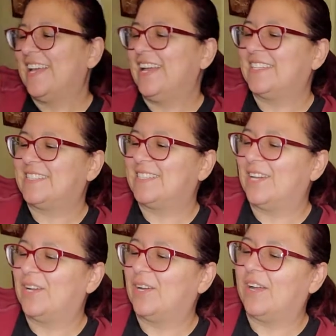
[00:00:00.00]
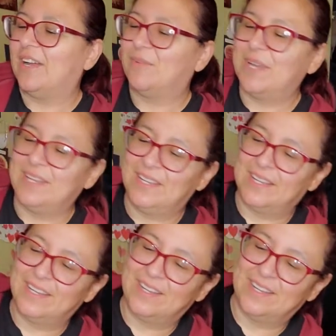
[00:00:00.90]
It's the, uh, what?
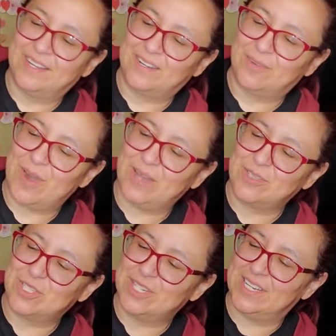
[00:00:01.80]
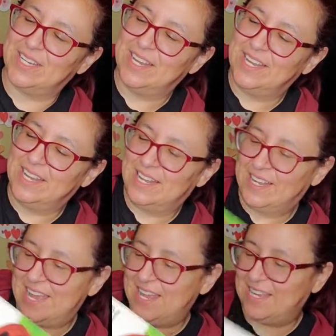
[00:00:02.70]
The Grouchy
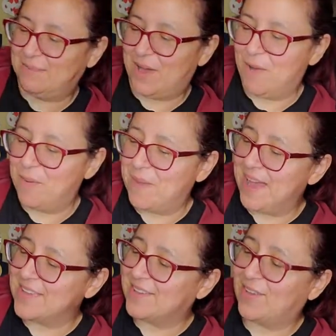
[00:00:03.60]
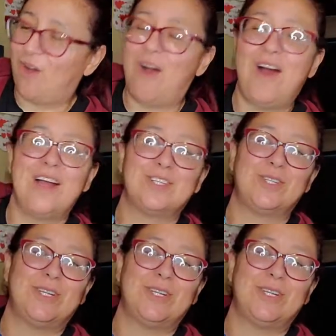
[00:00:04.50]
Ladybug. Ladybug. Oh, my gosh.